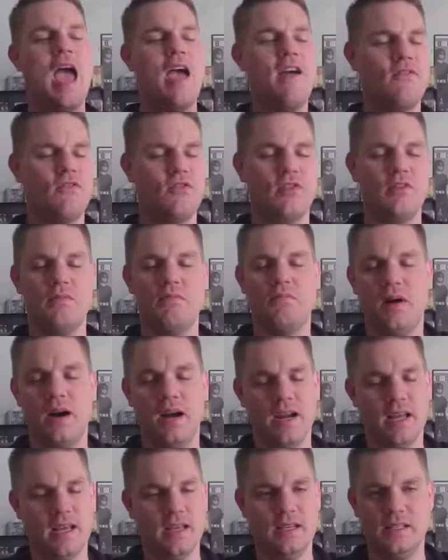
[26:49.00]

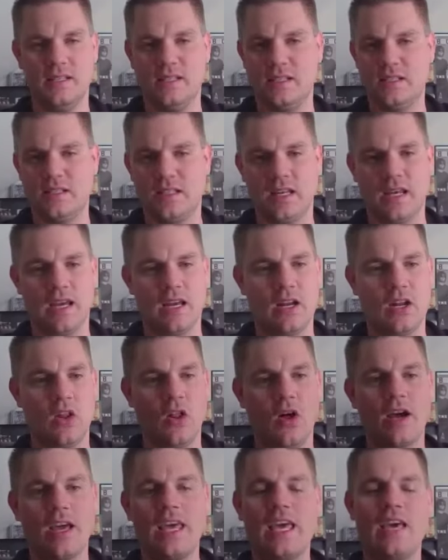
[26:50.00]
everybody is singing
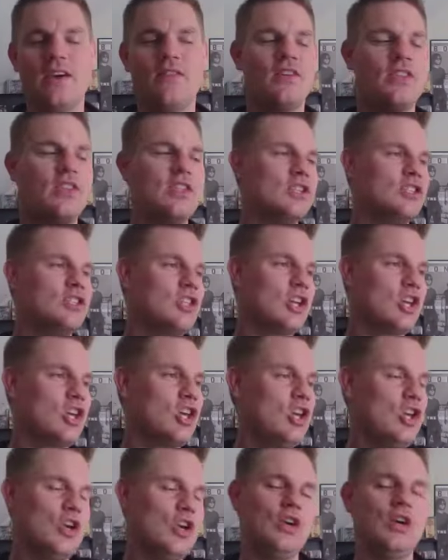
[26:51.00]
along. Even the
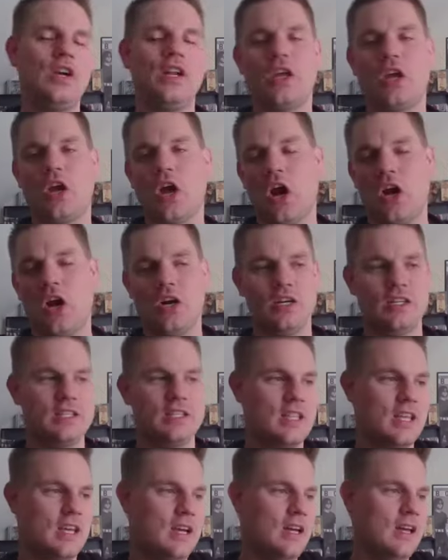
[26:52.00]
security guards,
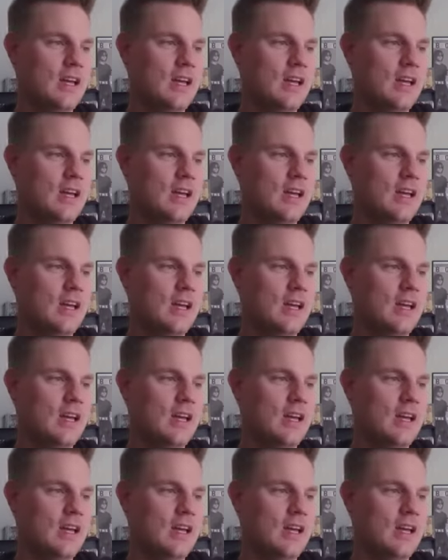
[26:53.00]
the